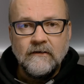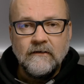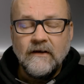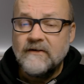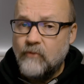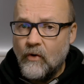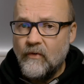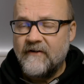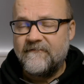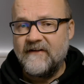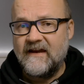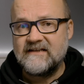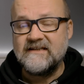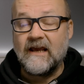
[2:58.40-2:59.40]
It won't
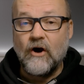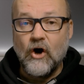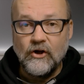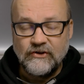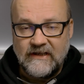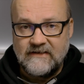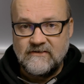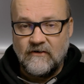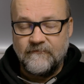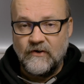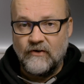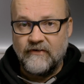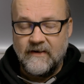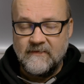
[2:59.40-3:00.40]
affect the content of
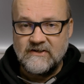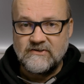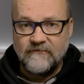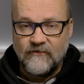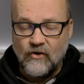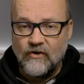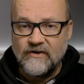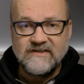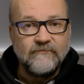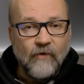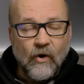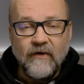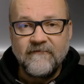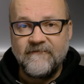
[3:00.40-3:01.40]
your image, of course. It
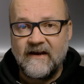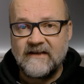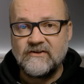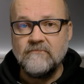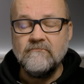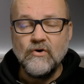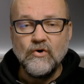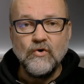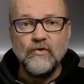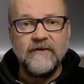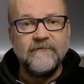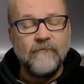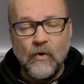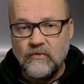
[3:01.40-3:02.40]
won't affect the mood.
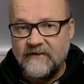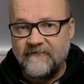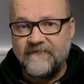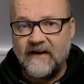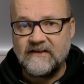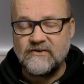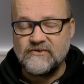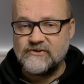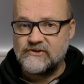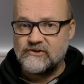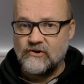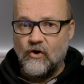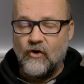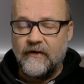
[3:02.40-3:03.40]
It won't affect the
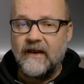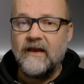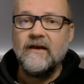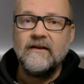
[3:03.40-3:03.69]
story.